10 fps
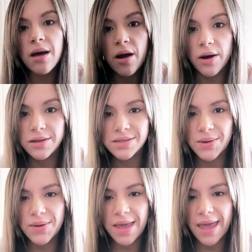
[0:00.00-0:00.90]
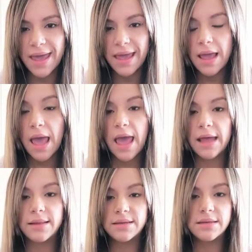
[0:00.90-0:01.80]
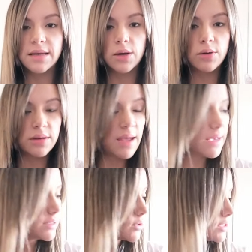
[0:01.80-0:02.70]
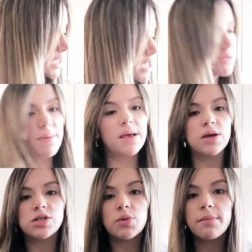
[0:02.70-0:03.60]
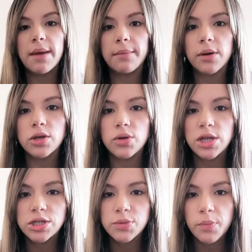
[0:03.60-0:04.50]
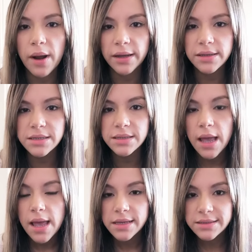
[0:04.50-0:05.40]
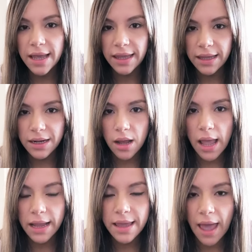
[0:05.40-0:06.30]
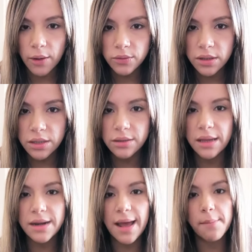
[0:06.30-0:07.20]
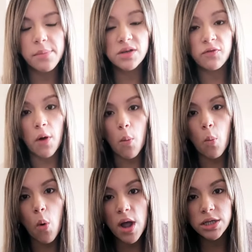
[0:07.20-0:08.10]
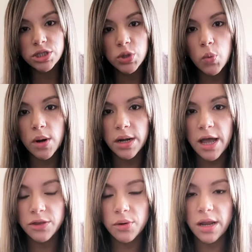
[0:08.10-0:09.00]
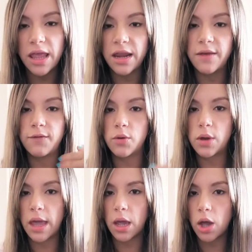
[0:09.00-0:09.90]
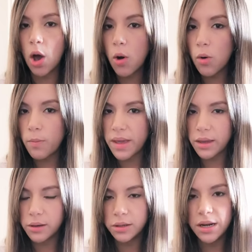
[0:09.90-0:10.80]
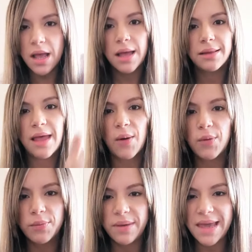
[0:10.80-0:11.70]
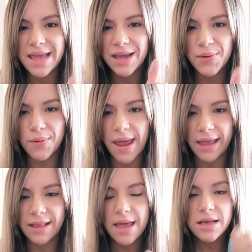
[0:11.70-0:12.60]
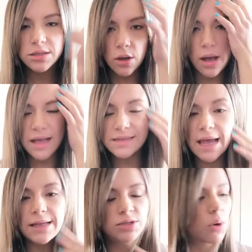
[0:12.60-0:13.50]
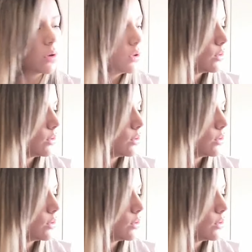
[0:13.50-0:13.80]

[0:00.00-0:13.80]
cards, okay? And this is a good exercise because remember, you need to practice saying and counting the numbers from 1 to 100, and if you can go beyond, that will be great. So as I told